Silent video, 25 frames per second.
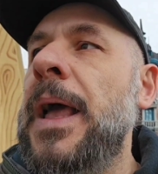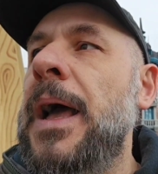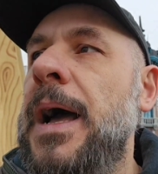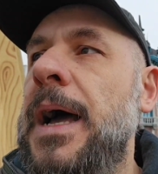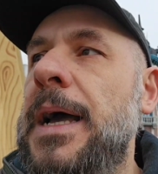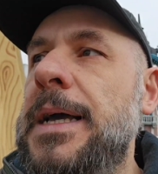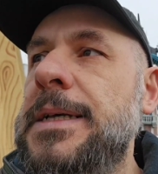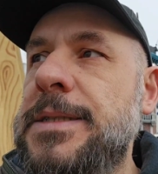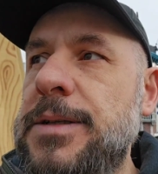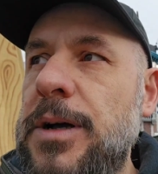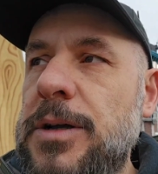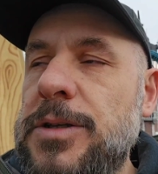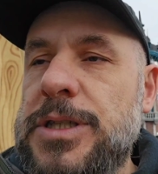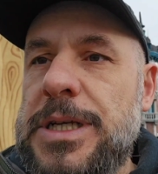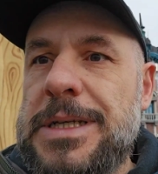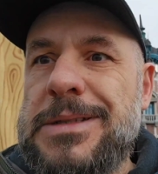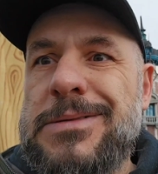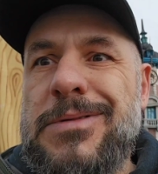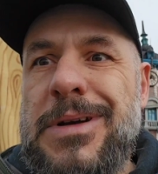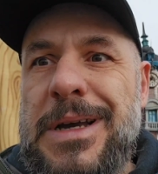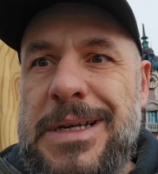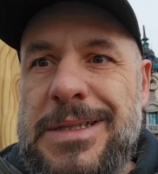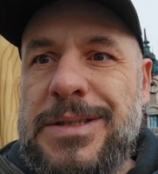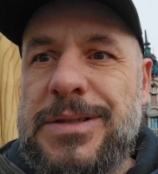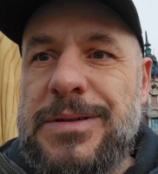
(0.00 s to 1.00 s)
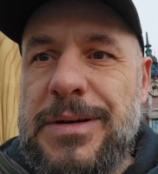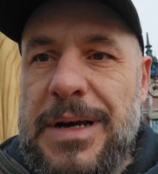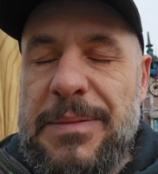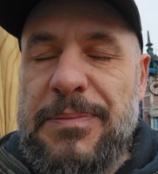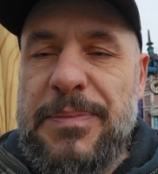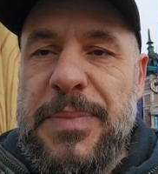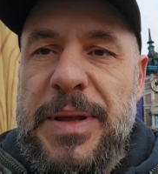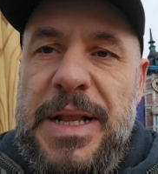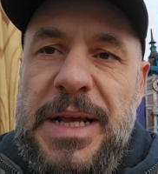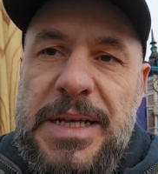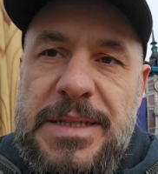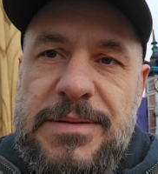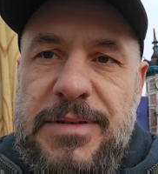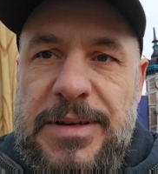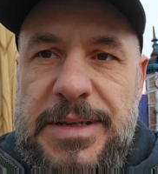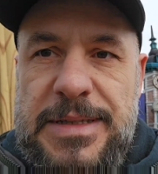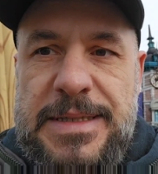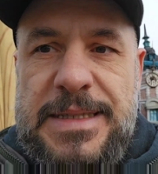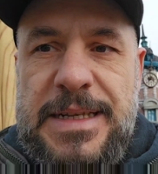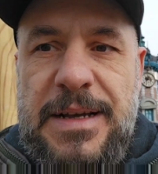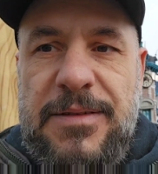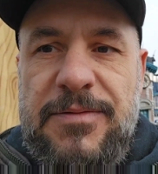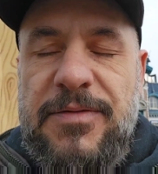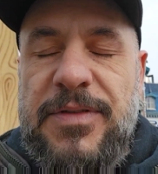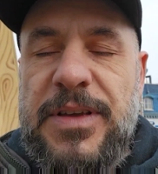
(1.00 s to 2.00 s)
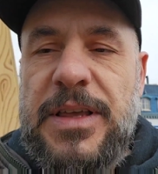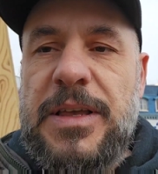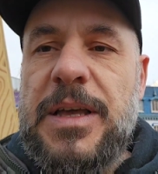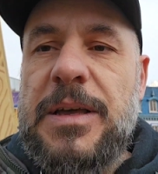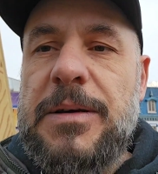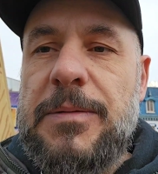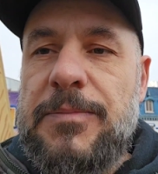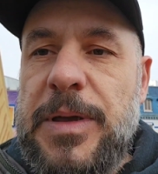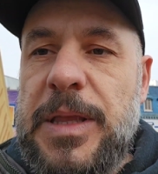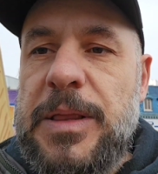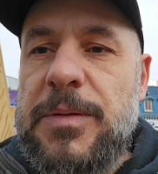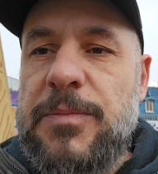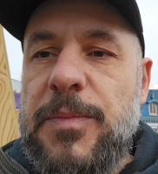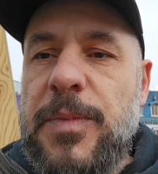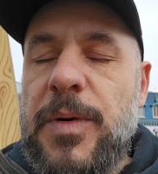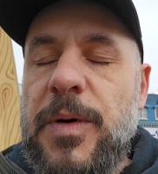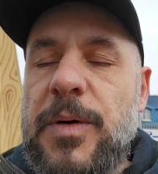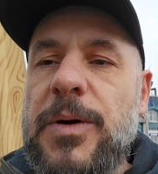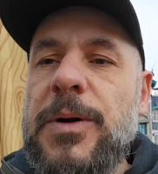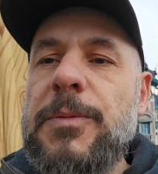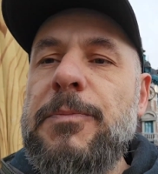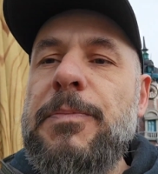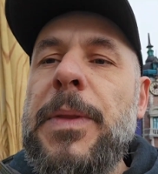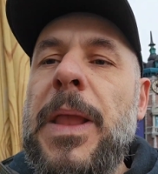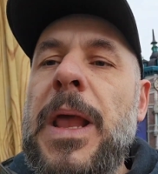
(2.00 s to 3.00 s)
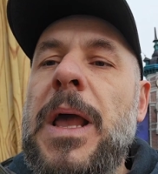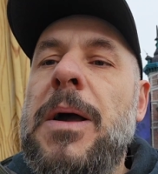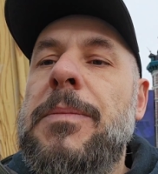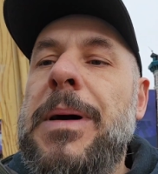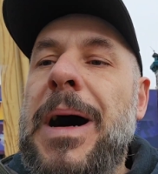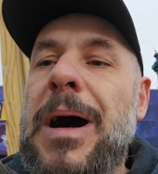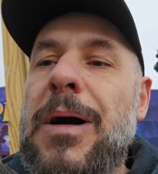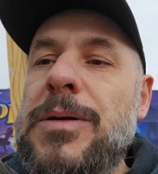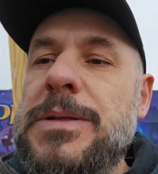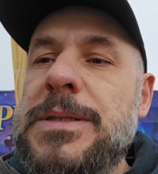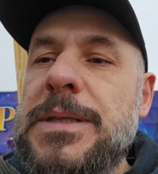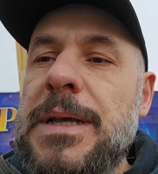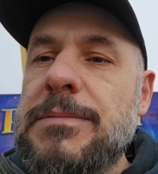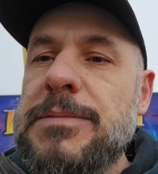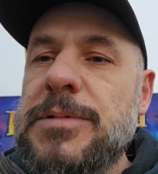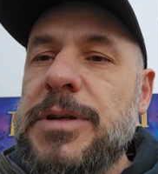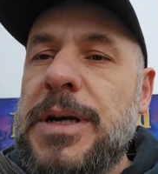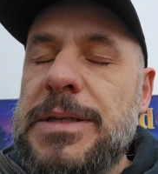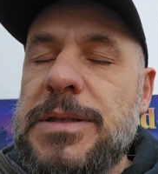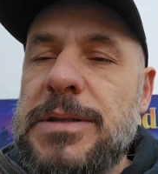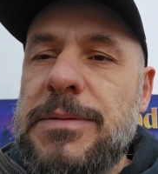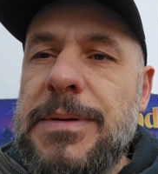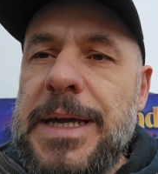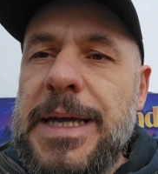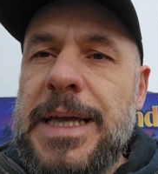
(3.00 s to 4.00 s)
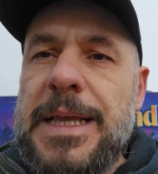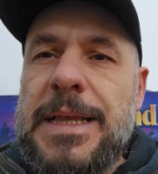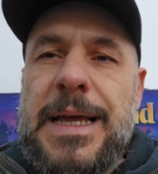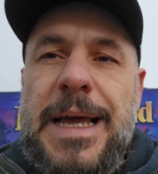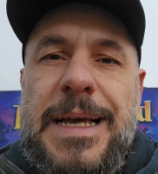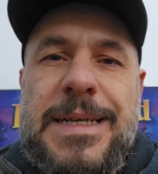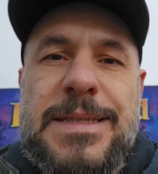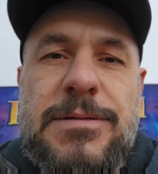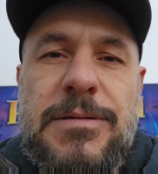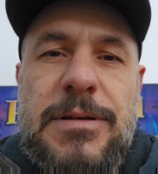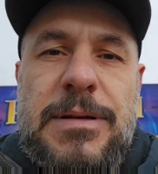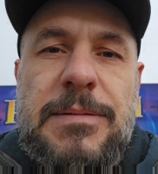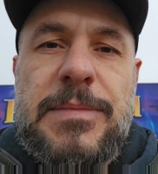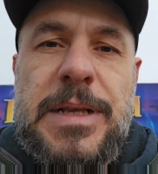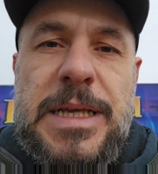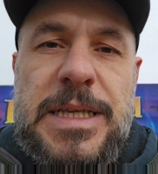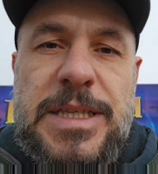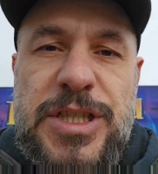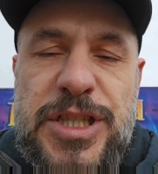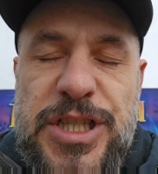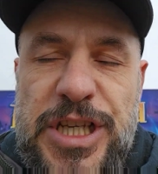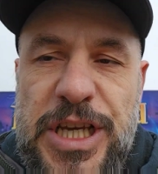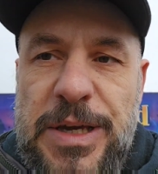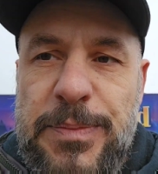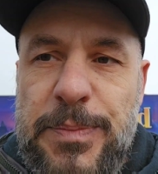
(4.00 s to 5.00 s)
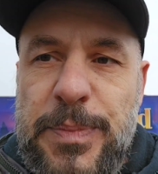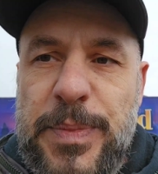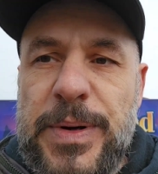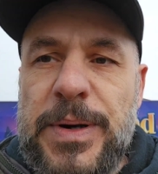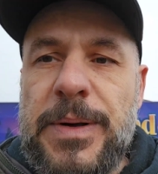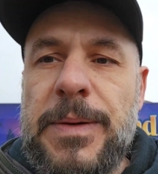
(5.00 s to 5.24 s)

It's not just Ride to Happiness, there is something a bit more. But also I'm trying to make it extremely cheap.